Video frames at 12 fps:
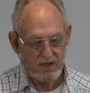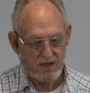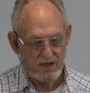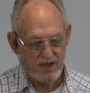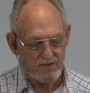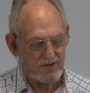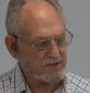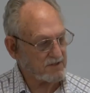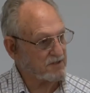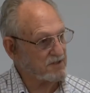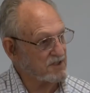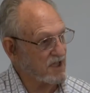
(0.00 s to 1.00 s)
Now, this
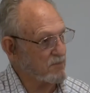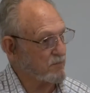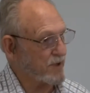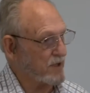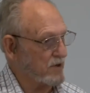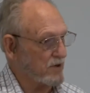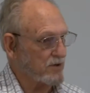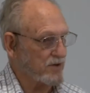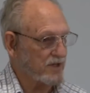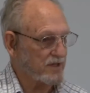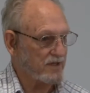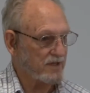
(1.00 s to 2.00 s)
is the same Peter
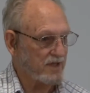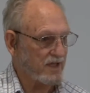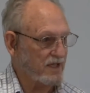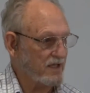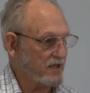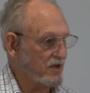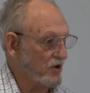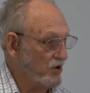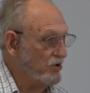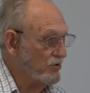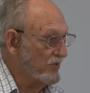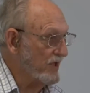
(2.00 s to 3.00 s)
that they
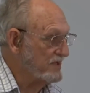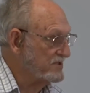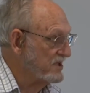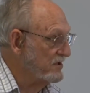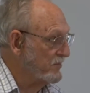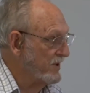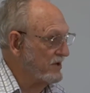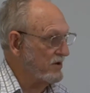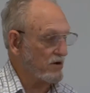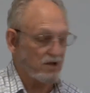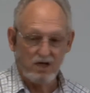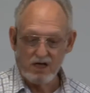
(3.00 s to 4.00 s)
knew. They'd seen Peter
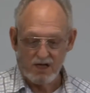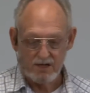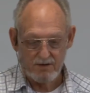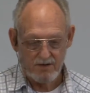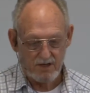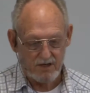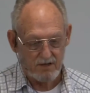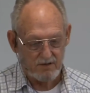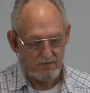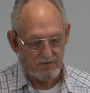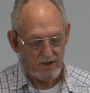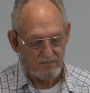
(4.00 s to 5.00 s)
a lot in
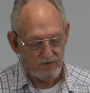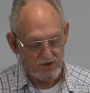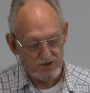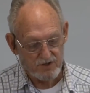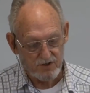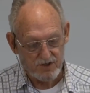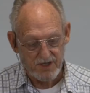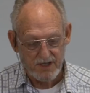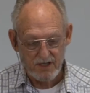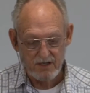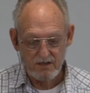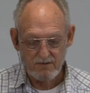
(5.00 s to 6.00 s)
verse
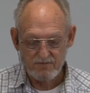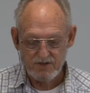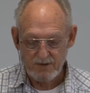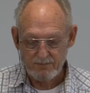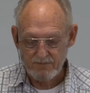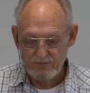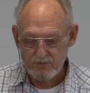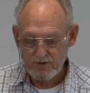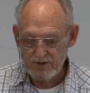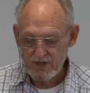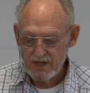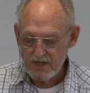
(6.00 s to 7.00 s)
13 of chapter 4.
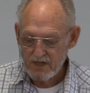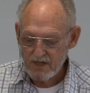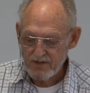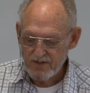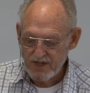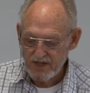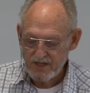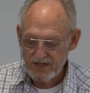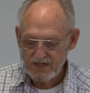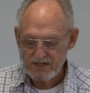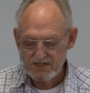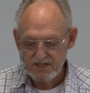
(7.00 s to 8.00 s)

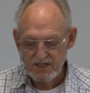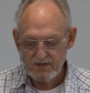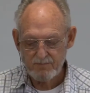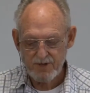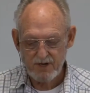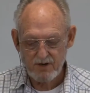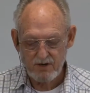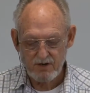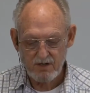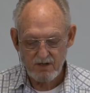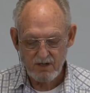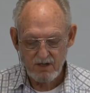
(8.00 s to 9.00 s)
They'd seen
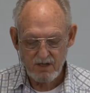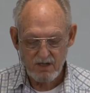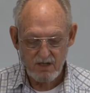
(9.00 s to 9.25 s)
Peter